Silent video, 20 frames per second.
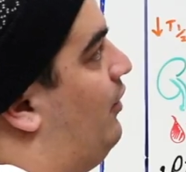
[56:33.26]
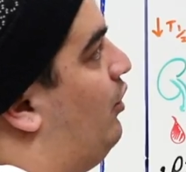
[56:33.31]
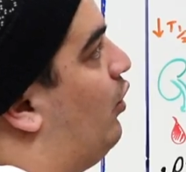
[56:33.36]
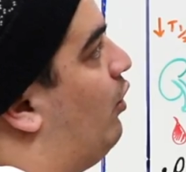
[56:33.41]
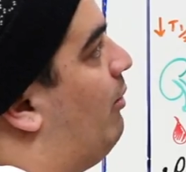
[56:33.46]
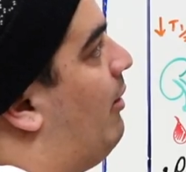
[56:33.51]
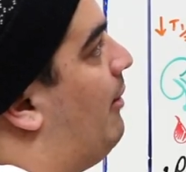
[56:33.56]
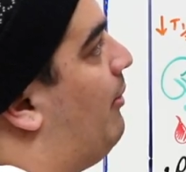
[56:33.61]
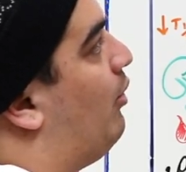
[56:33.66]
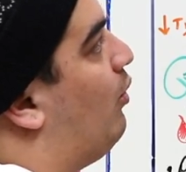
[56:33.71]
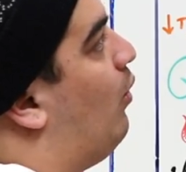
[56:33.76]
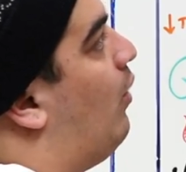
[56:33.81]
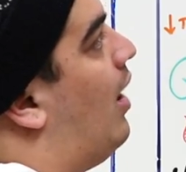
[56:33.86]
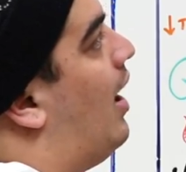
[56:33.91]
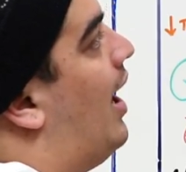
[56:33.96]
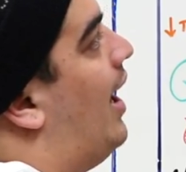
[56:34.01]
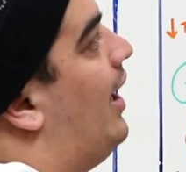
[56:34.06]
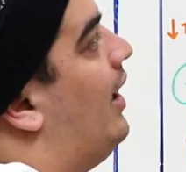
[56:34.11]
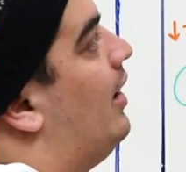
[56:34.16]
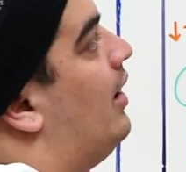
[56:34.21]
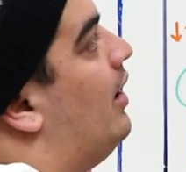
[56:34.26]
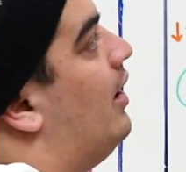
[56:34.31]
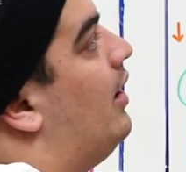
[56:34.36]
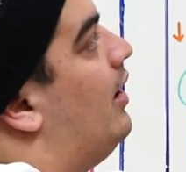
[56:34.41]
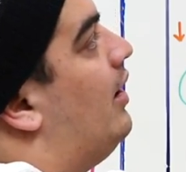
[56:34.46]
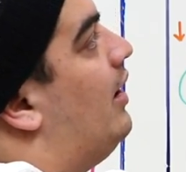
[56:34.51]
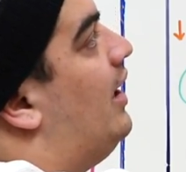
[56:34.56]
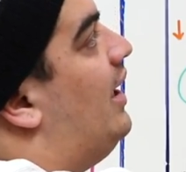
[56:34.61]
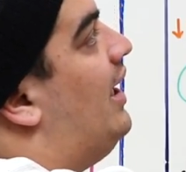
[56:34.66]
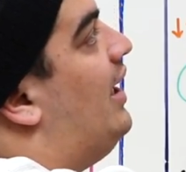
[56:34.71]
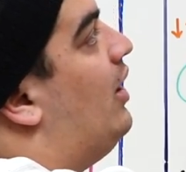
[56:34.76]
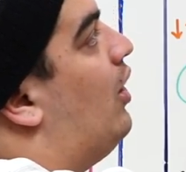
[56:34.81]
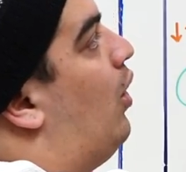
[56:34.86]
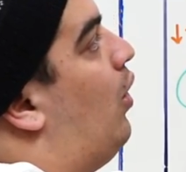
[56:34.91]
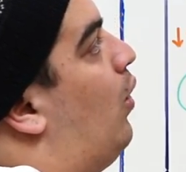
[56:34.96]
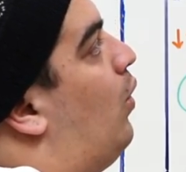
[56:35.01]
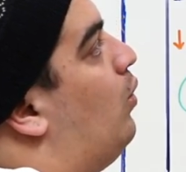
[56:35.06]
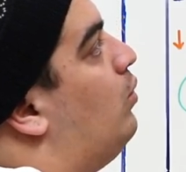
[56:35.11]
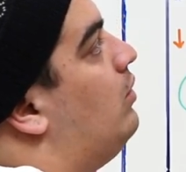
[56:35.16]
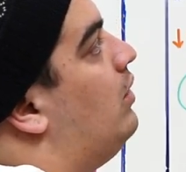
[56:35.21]
If you remember why, he
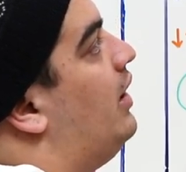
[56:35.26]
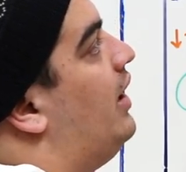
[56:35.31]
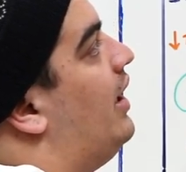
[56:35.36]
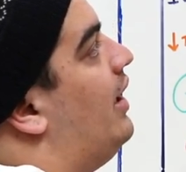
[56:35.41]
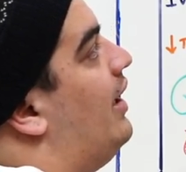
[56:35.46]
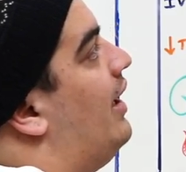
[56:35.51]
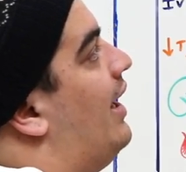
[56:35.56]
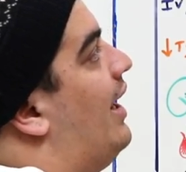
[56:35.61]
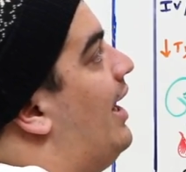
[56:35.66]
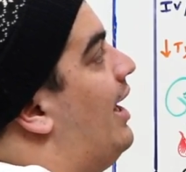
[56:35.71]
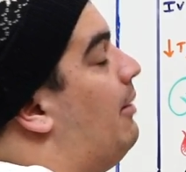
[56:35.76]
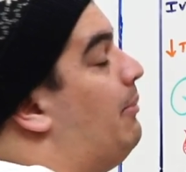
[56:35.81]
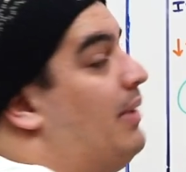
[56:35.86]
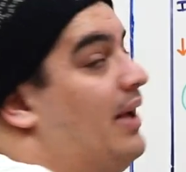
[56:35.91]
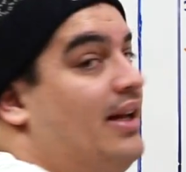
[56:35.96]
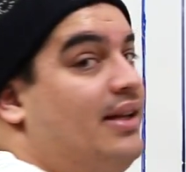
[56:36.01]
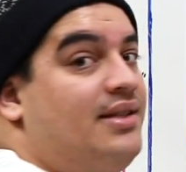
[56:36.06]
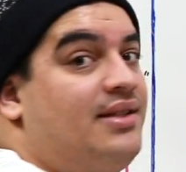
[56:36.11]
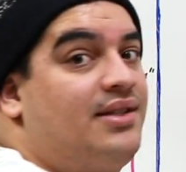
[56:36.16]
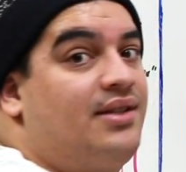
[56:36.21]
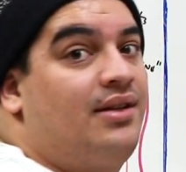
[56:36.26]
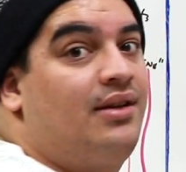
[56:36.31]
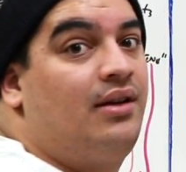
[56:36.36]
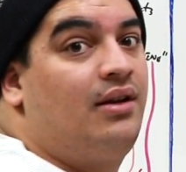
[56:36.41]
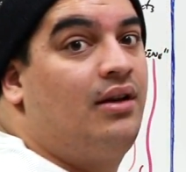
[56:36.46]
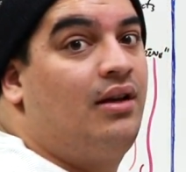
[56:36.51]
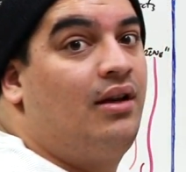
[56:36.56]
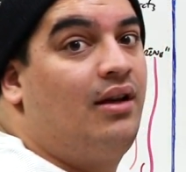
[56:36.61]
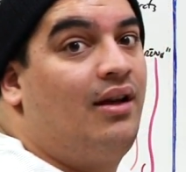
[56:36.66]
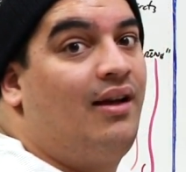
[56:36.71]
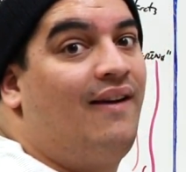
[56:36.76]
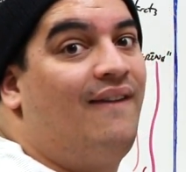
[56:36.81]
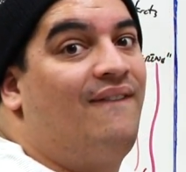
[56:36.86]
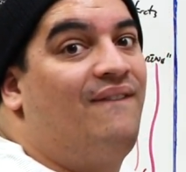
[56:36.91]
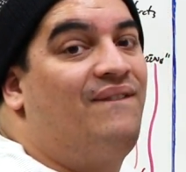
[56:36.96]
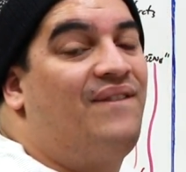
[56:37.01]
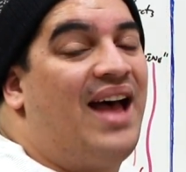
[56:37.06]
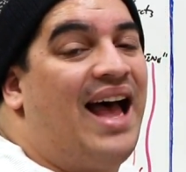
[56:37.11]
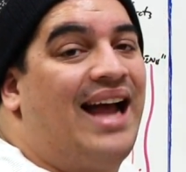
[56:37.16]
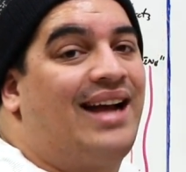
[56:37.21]
only inhibits
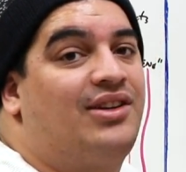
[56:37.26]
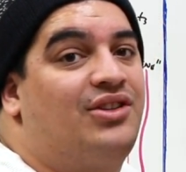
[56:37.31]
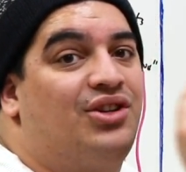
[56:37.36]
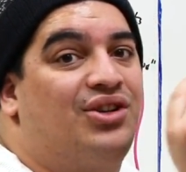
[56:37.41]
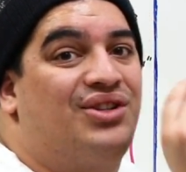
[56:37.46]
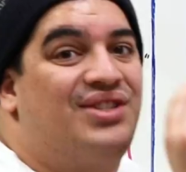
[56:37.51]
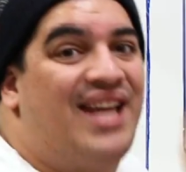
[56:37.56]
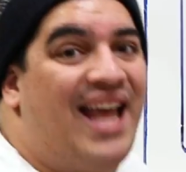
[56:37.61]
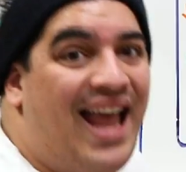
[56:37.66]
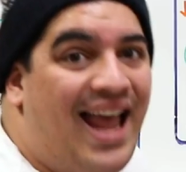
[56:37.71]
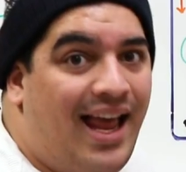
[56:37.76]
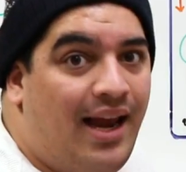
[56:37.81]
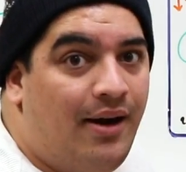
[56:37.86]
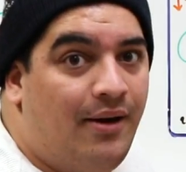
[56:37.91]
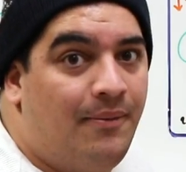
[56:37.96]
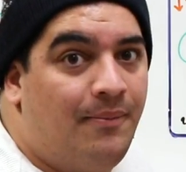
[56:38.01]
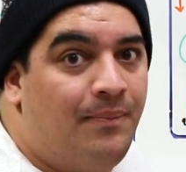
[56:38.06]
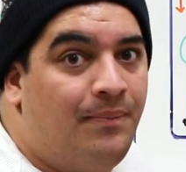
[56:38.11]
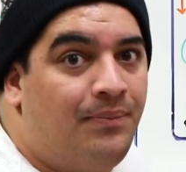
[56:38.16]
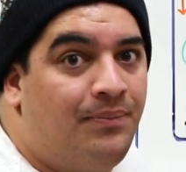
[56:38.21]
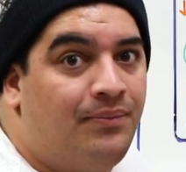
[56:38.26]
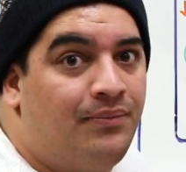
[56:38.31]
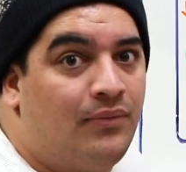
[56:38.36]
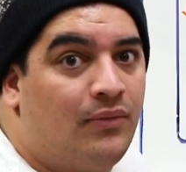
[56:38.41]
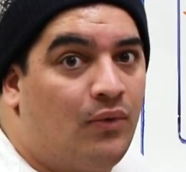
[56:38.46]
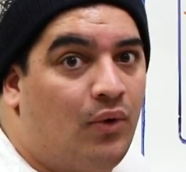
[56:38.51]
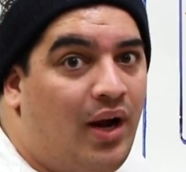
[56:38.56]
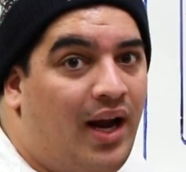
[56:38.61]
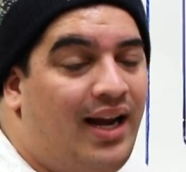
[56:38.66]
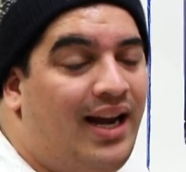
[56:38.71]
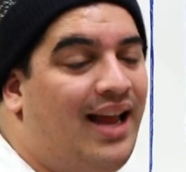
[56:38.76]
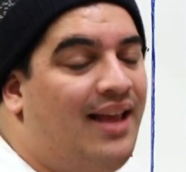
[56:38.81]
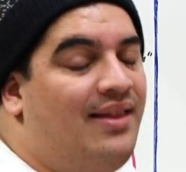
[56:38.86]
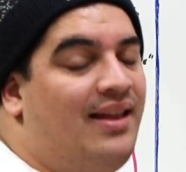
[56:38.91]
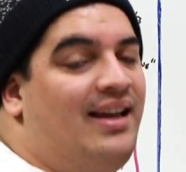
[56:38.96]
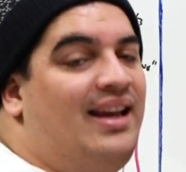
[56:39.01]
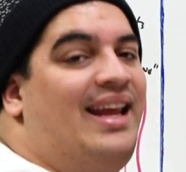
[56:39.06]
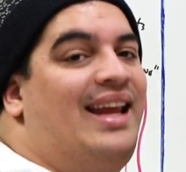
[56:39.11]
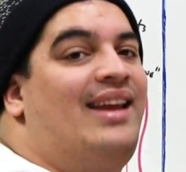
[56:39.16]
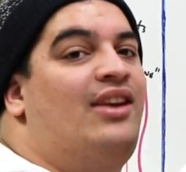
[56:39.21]
factor 10, right?
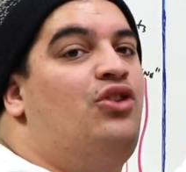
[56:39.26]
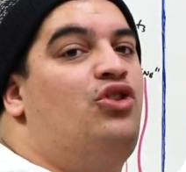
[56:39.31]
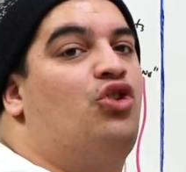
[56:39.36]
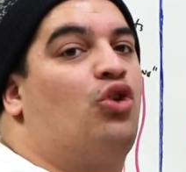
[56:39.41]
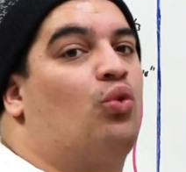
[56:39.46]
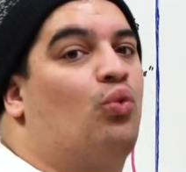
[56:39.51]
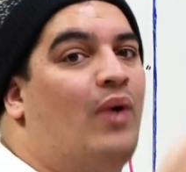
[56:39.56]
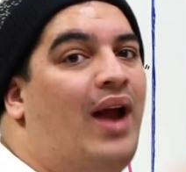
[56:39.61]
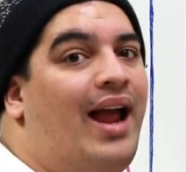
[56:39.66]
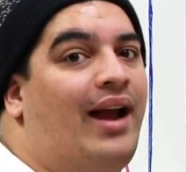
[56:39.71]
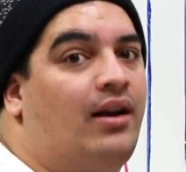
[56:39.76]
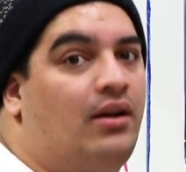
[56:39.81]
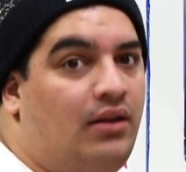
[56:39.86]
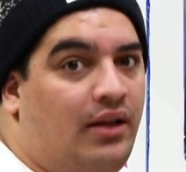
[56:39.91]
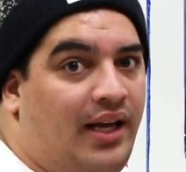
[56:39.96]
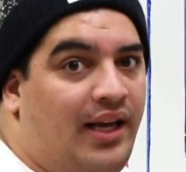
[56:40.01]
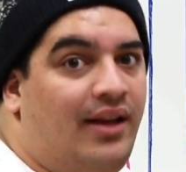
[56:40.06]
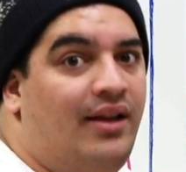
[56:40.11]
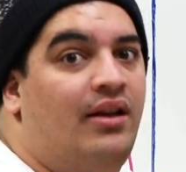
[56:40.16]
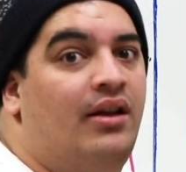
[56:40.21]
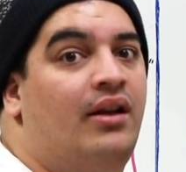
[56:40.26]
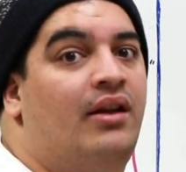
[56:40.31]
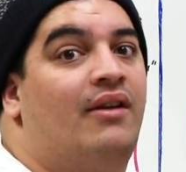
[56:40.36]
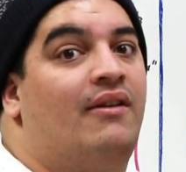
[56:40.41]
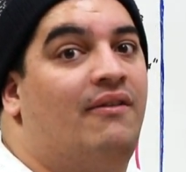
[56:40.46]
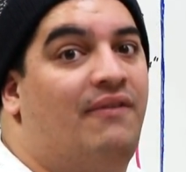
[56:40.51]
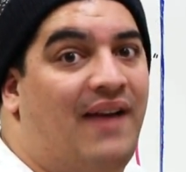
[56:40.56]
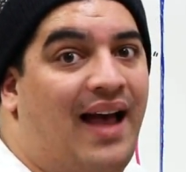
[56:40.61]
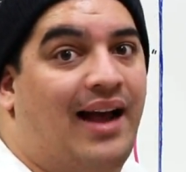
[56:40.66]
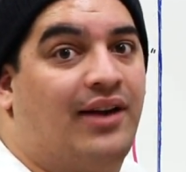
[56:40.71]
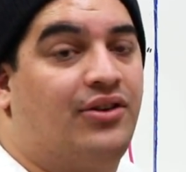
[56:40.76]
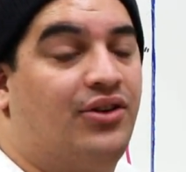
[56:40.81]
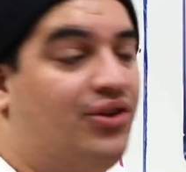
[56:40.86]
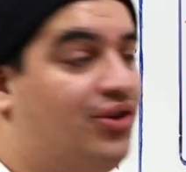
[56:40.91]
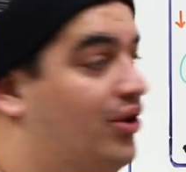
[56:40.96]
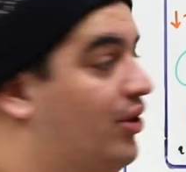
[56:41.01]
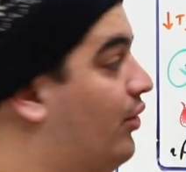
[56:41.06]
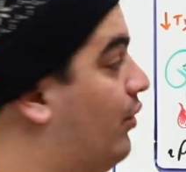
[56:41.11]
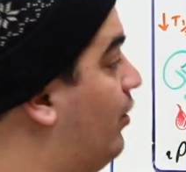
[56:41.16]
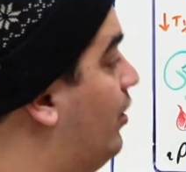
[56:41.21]
And then indirectly, factor
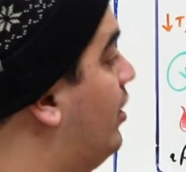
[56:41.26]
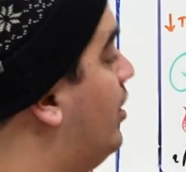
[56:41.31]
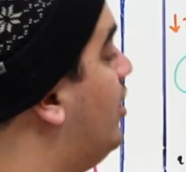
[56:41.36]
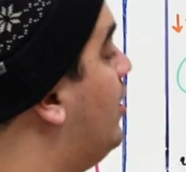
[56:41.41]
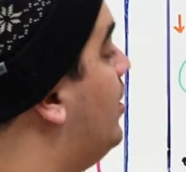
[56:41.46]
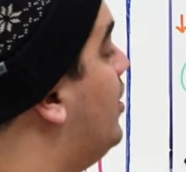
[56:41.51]
2.